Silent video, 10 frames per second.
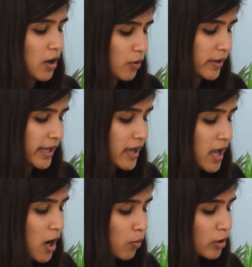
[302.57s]
Okay.
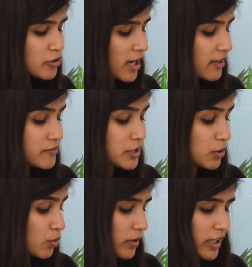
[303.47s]
What drives
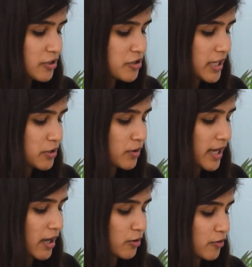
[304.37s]
you each day to
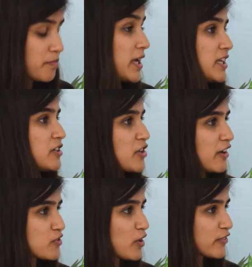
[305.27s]
get out of bed and
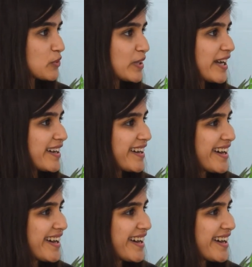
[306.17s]
drive to Afthonia?